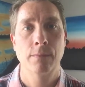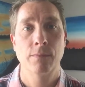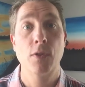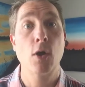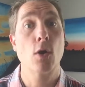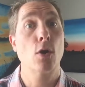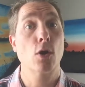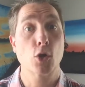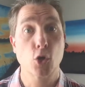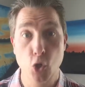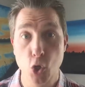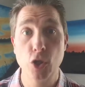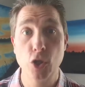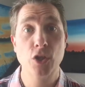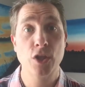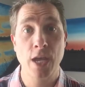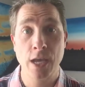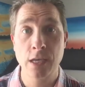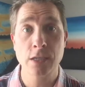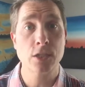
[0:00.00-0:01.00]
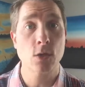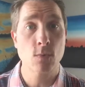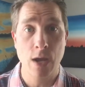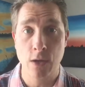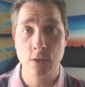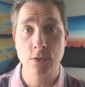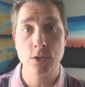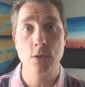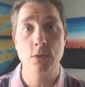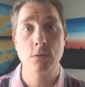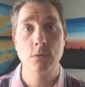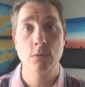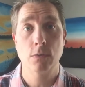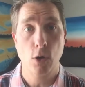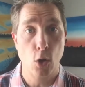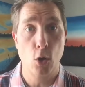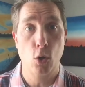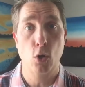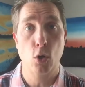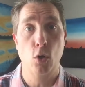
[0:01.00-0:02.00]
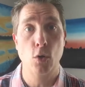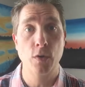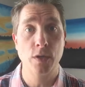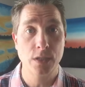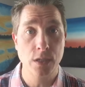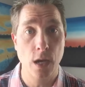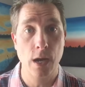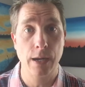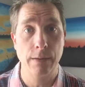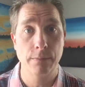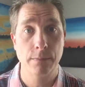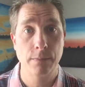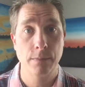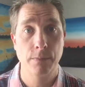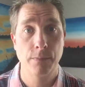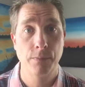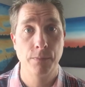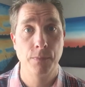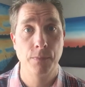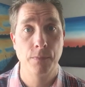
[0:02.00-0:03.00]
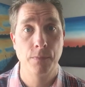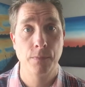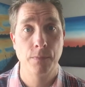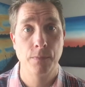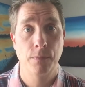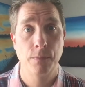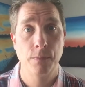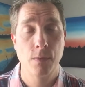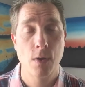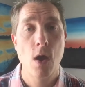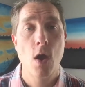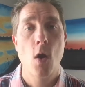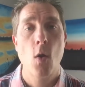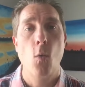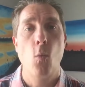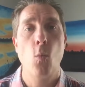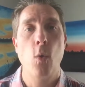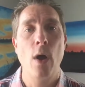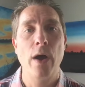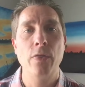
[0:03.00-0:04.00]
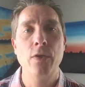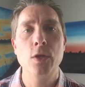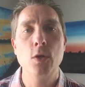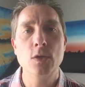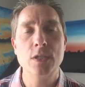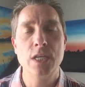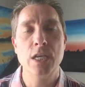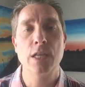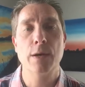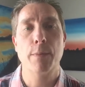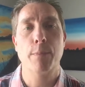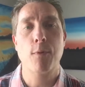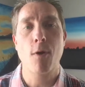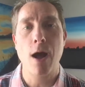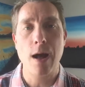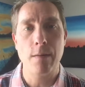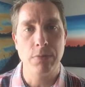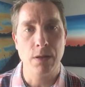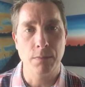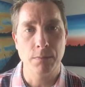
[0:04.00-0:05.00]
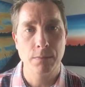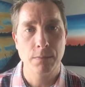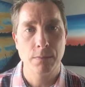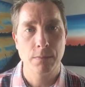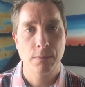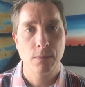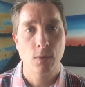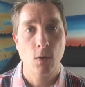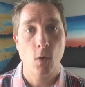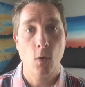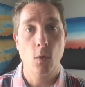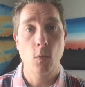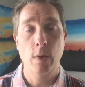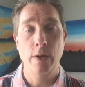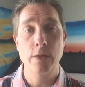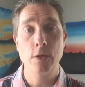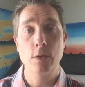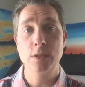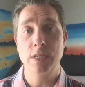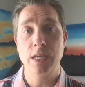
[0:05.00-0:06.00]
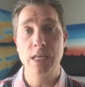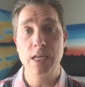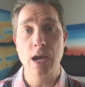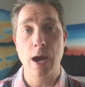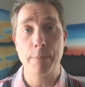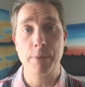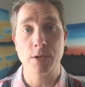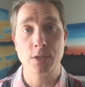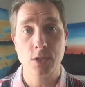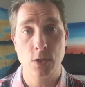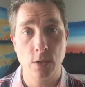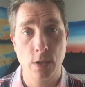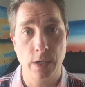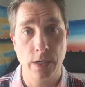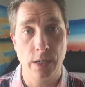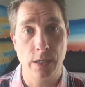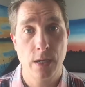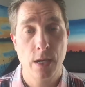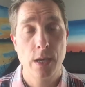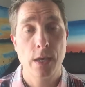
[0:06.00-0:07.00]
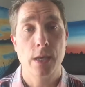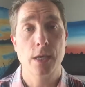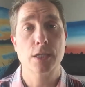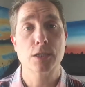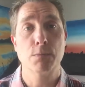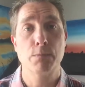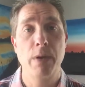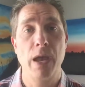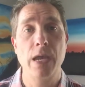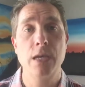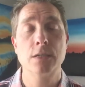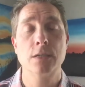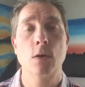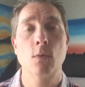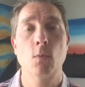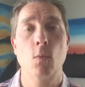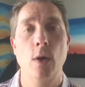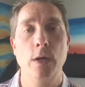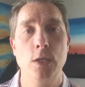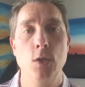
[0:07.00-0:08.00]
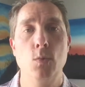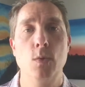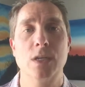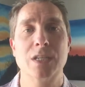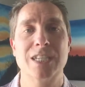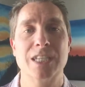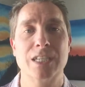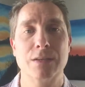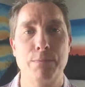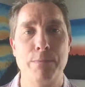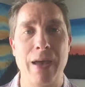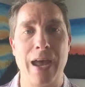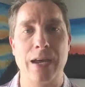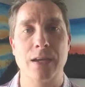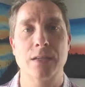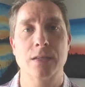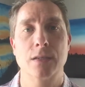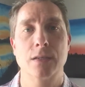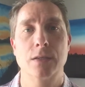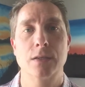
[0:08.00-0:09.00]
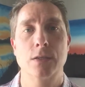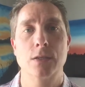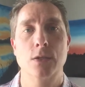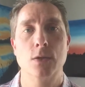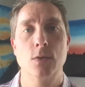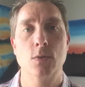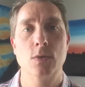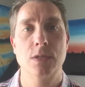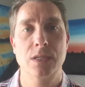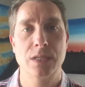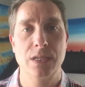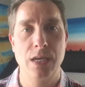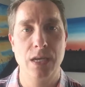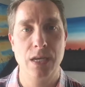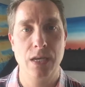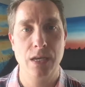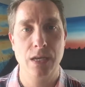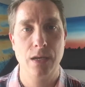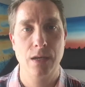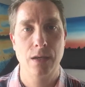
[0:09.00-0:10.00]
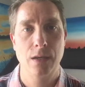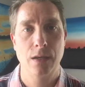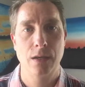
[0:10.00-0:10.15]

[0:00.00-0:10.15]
There are good things around you all the time. Whether you see the problem or whether you see the opportunity is based on what you expect to see.